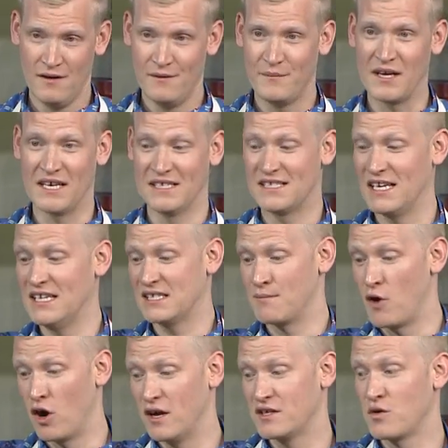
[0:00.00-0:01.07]
because it's
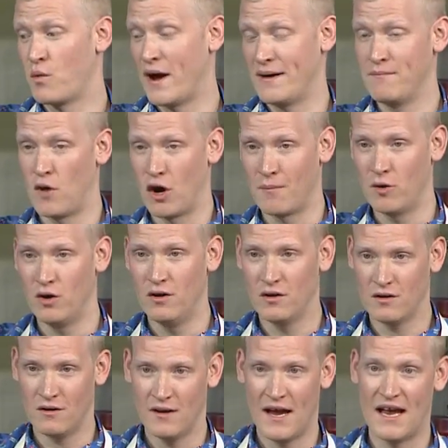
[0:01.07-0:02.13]
a white marble
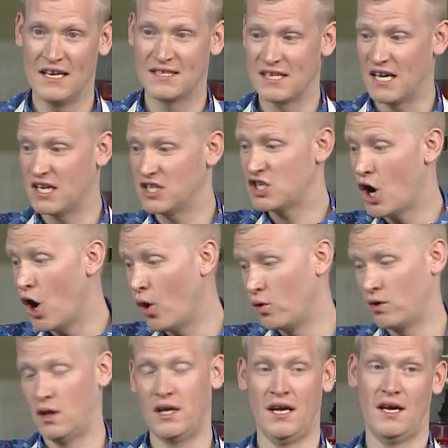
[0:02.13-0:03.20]
and it's like
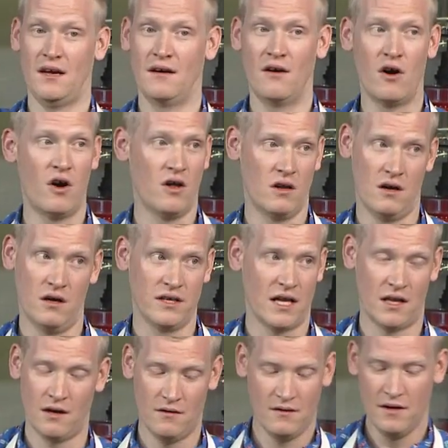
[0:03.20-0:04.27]
totally all
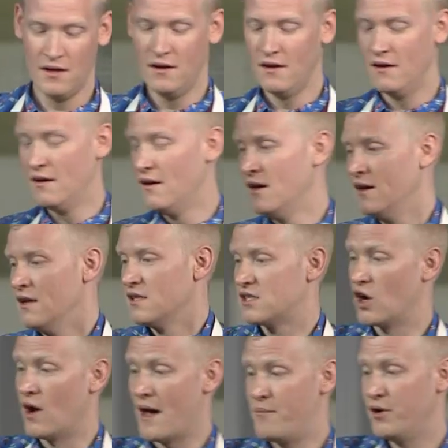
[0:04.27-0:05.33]
yellow.
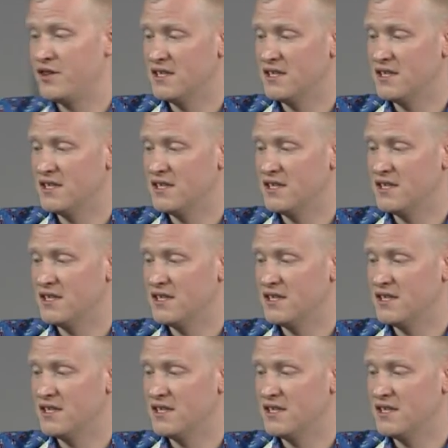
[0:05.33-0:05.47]
So I put